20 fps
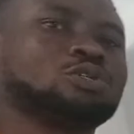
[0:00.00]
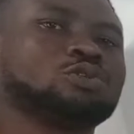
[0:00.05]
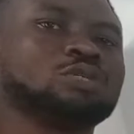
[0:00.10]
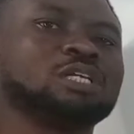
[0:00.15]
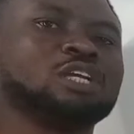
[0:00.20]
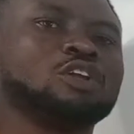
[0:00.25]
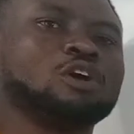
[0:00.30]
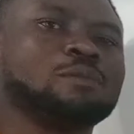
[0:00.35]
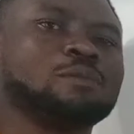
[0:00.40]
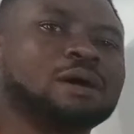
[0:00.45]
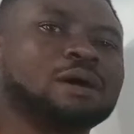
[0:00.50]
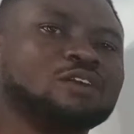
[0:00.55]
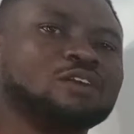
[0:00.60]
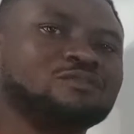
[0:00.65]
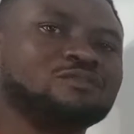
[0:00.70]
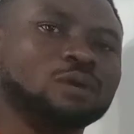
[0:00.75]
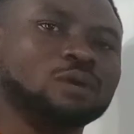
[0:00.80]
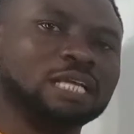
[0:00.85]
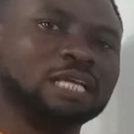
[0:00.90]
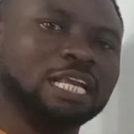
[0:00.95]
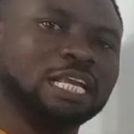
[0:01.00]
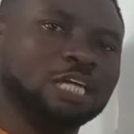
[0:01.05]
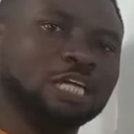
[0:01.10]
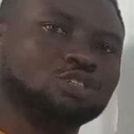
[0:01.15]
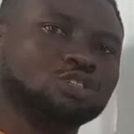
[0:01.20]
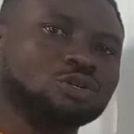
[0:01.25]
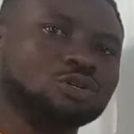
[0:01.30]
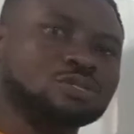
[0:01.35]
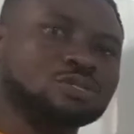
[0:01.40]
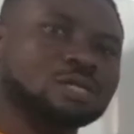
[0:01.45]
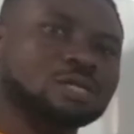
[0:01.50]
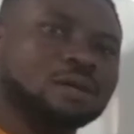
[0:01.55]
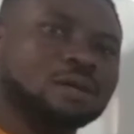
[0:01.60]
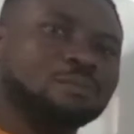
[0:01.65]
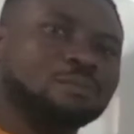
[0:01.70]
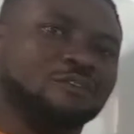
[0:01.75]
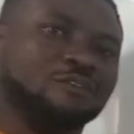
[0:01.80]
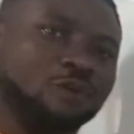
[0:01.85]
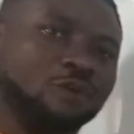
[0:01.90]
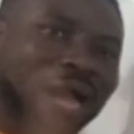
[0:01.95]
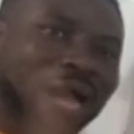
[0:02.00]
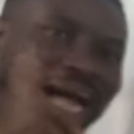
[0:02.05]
to the number of electrons. But for